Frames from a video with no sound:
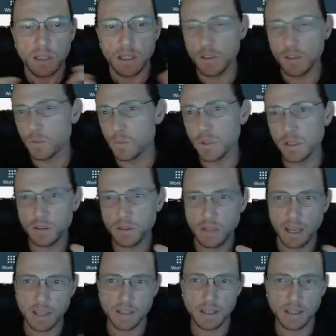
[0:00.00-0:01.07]

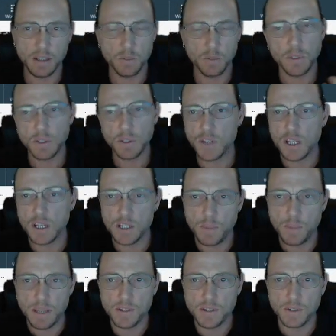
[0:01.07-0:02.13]
real estate
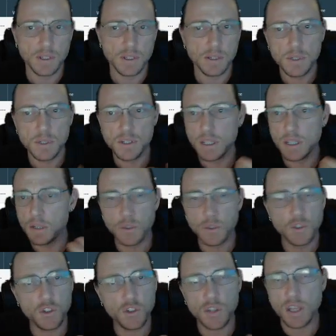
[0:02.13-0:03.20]
space. So he was
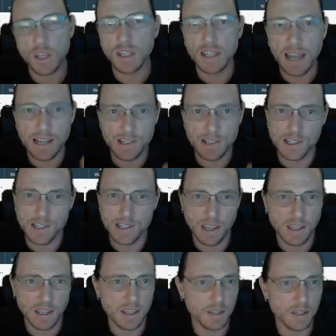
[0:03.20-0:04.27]
just like the guys at
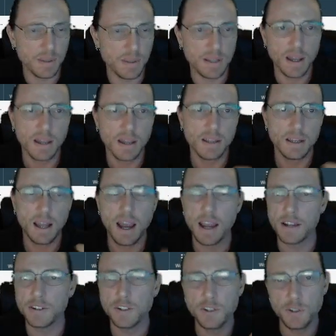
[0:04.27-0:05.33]
Sync. He had been
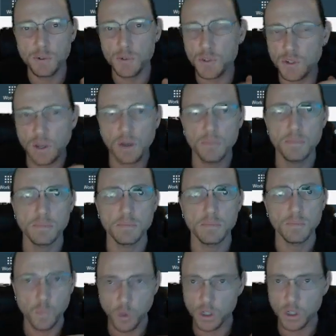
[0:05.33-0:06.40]
hired to do some
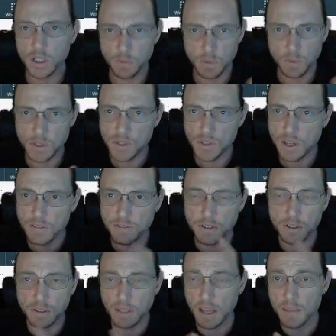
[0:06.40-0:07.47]
work in the real estate
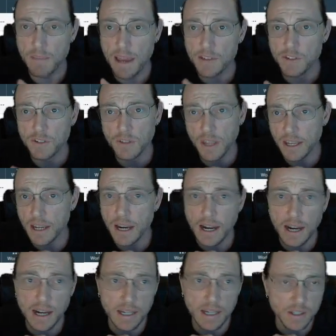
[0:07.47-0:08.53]
field, and I imagine, like
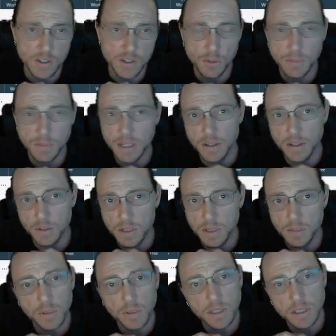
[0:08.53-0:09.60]
I and so many other
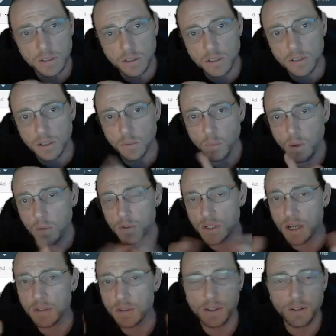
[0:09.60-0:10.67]
people, he looked at what was
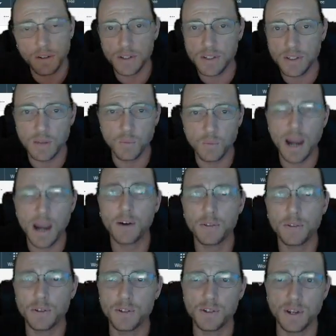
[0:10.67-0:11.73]
out there and said, wow,
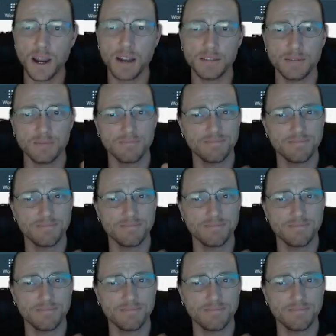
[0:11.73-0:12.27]
there's not